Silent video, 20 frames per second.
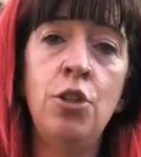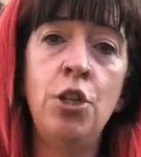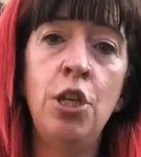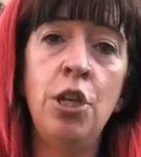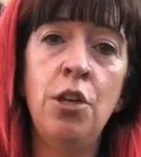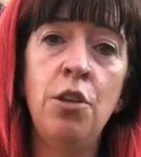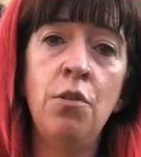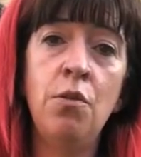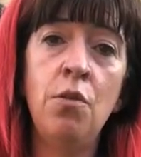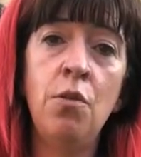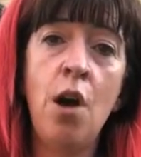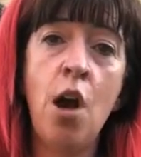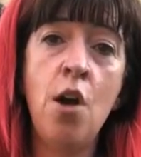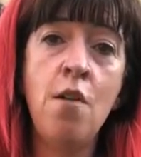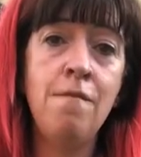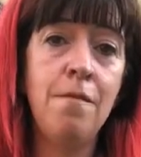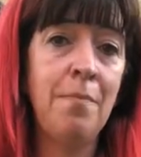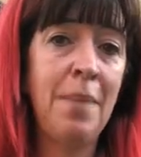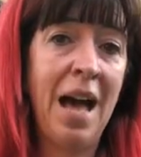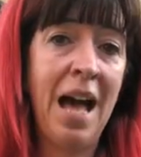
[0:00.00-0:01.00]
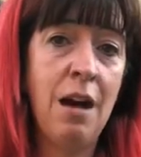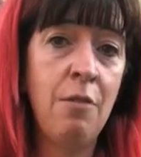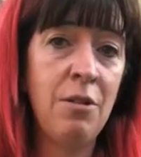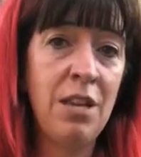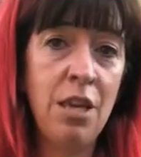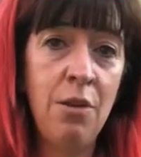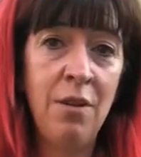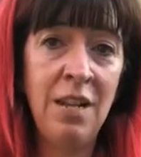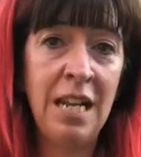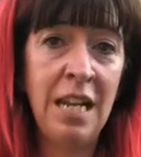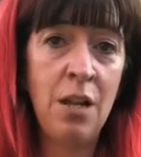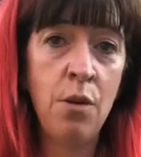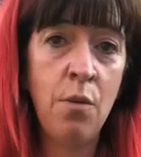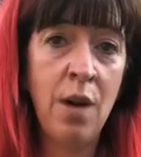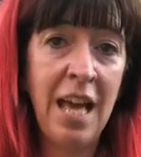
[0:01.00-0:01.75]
to overpower you in any